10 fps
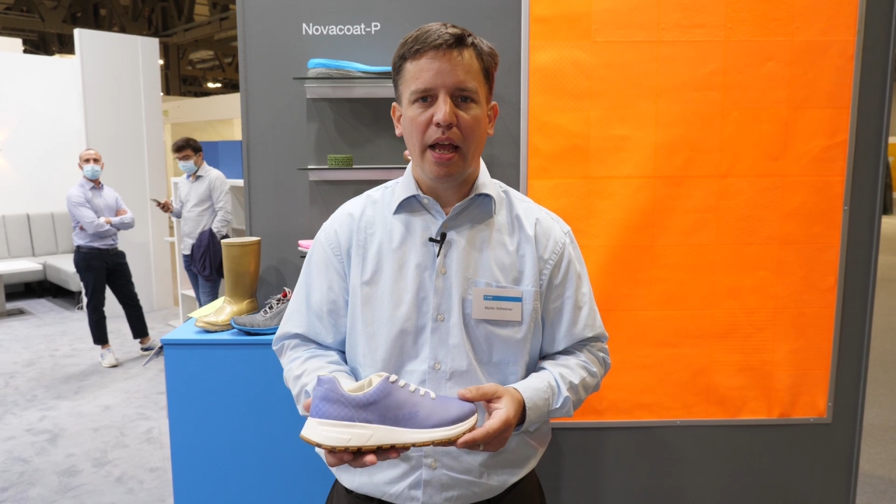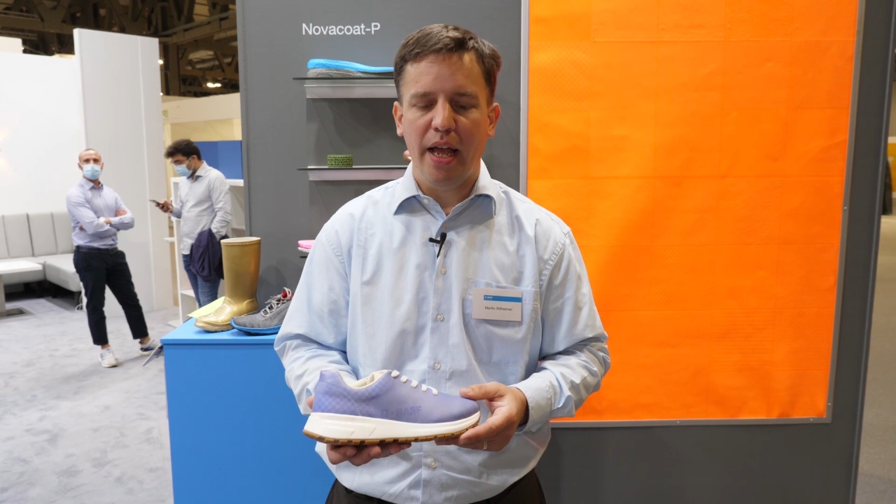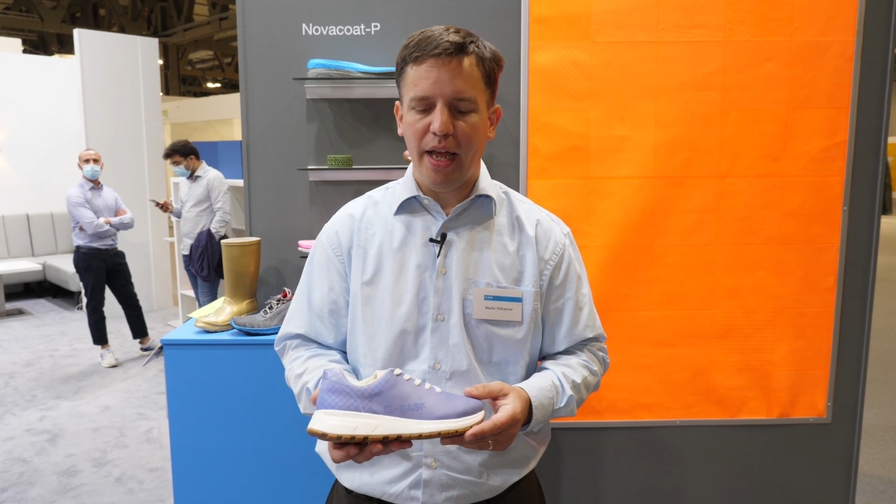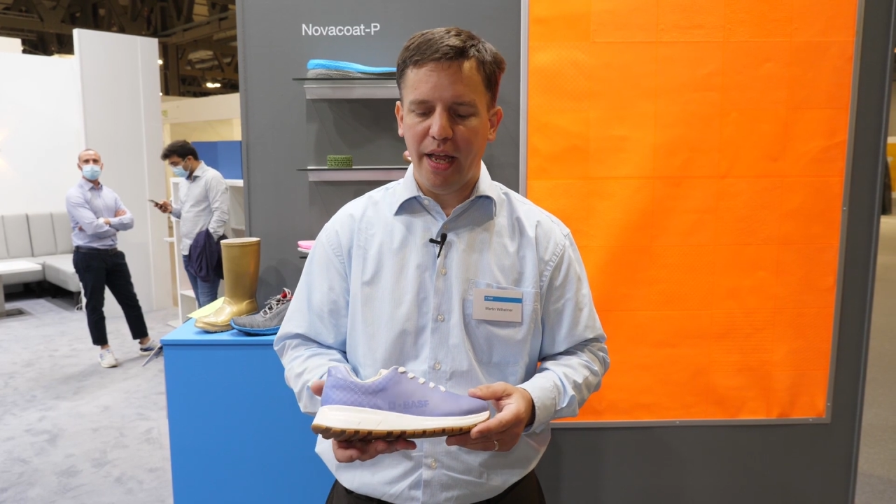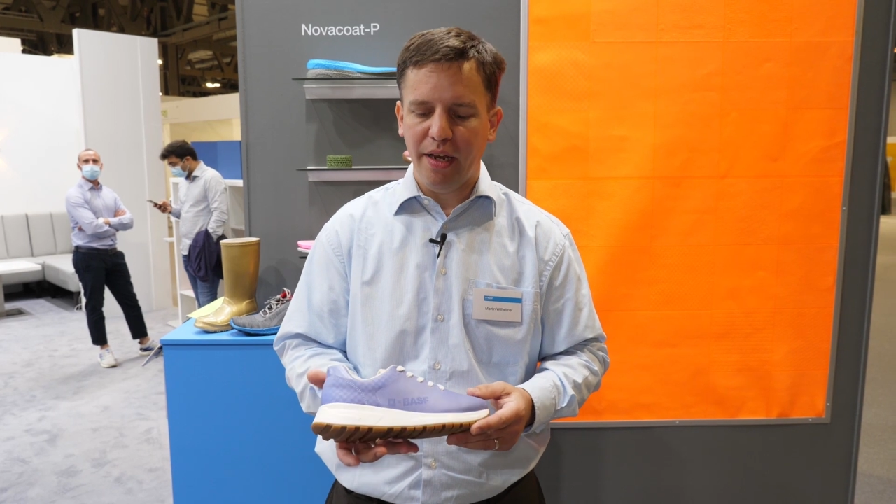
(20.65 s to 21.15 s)

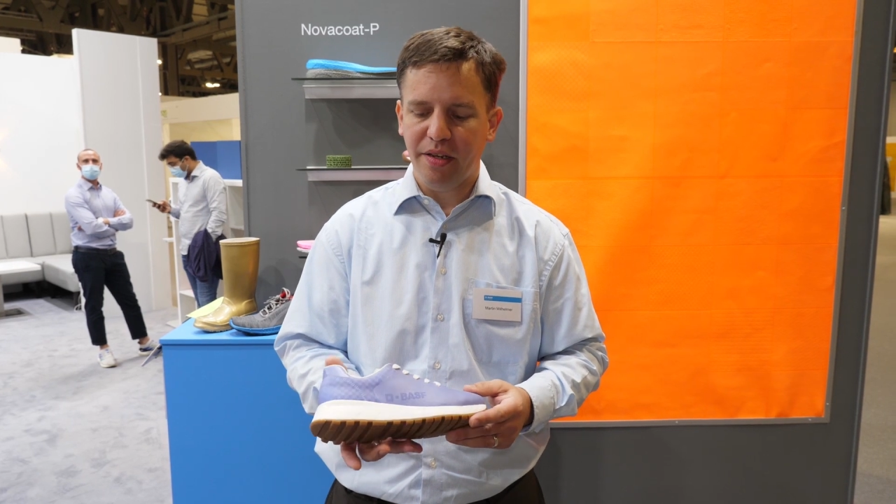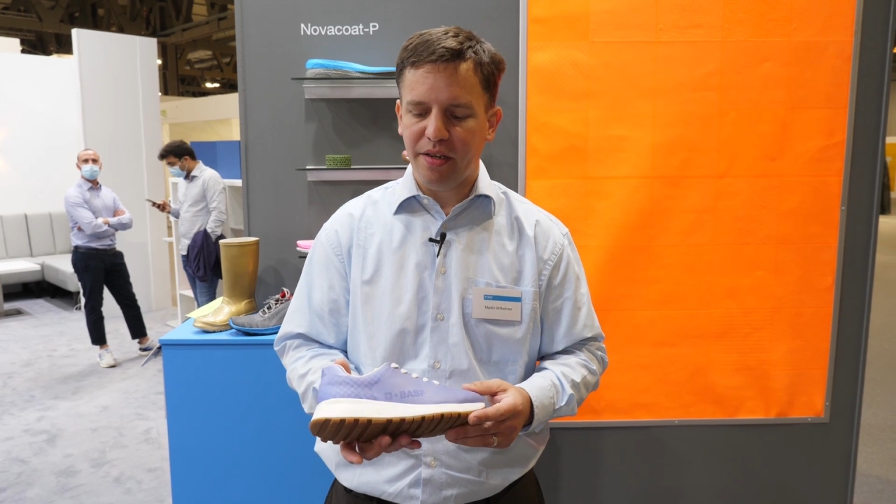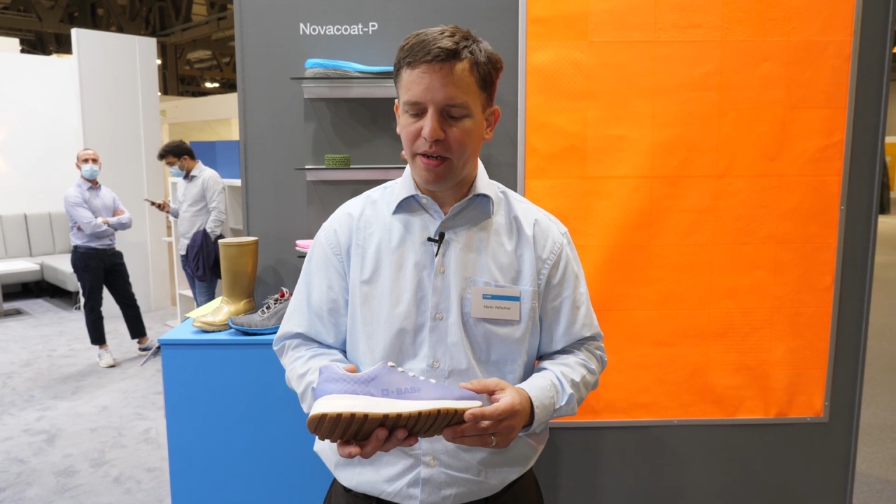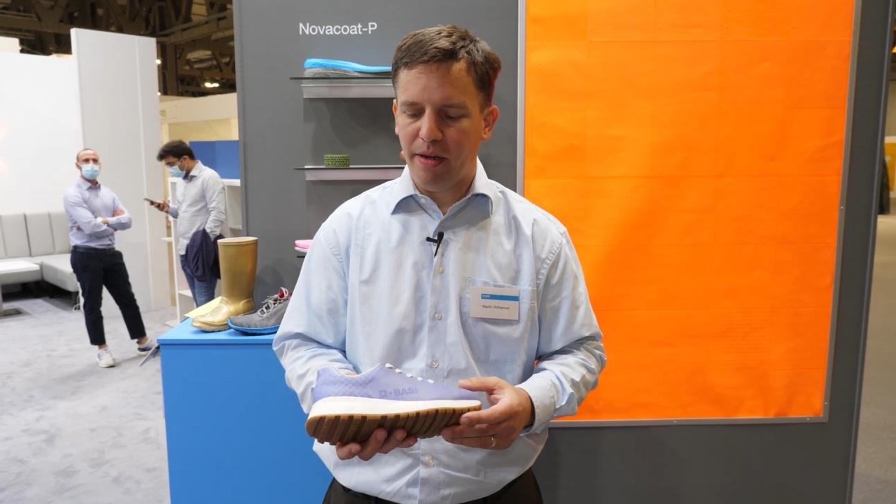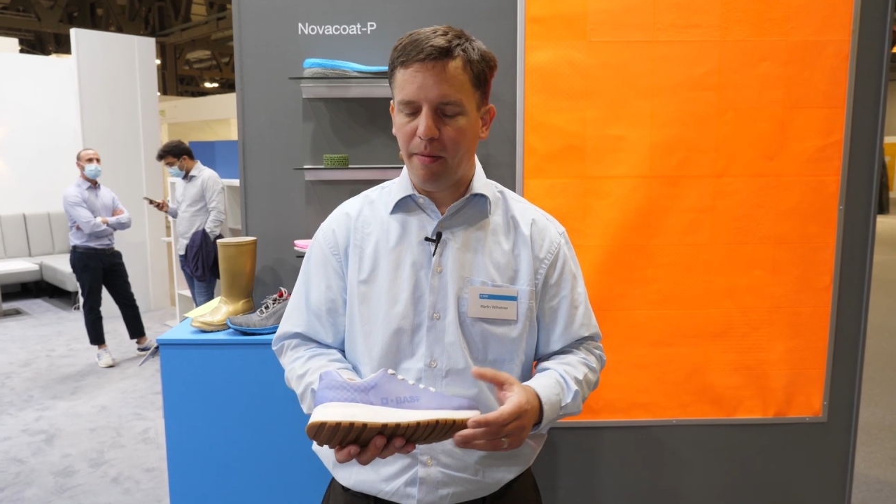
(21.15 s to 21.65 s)
and
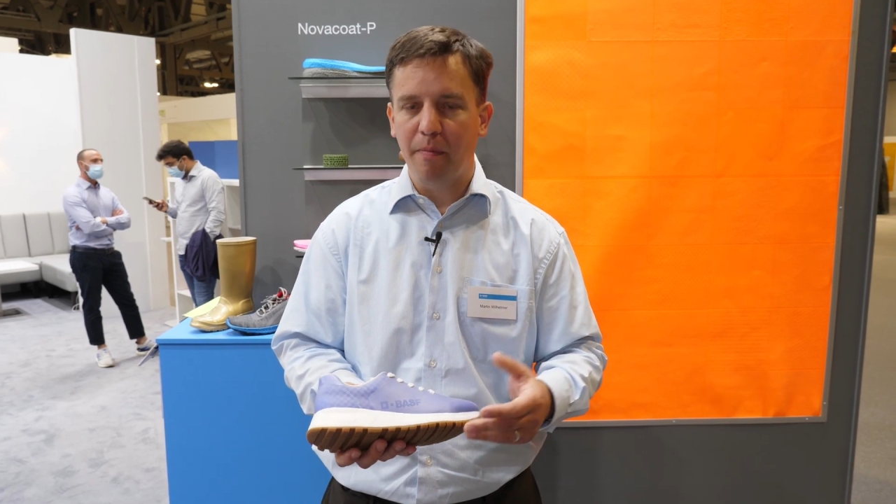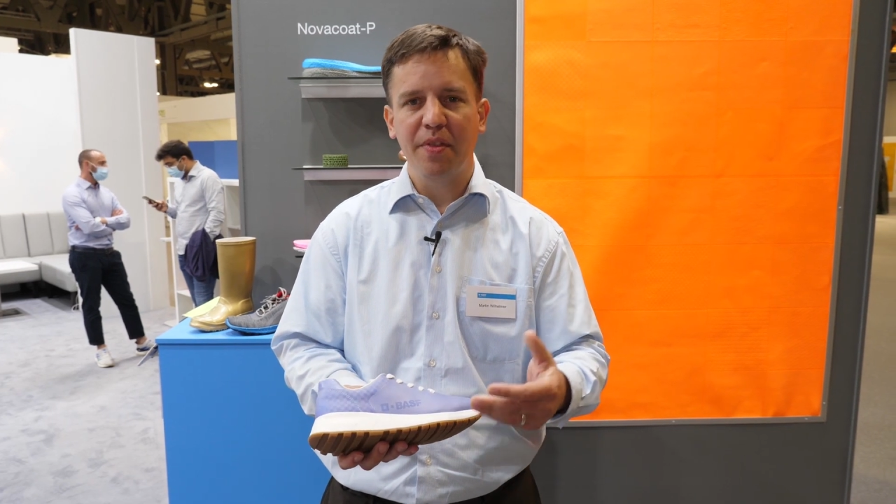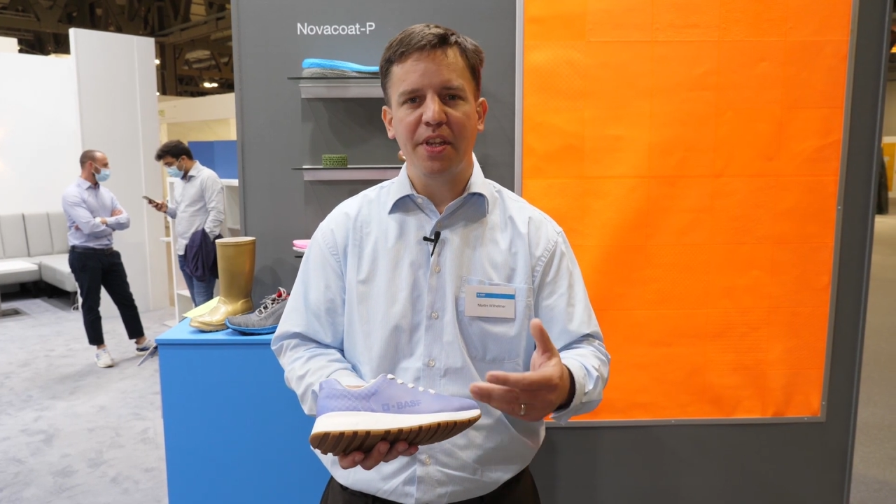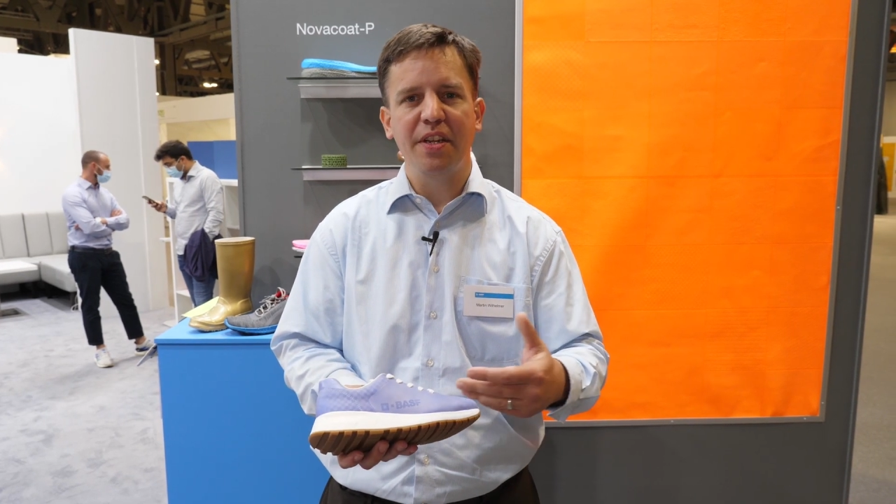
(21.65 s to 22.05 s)
the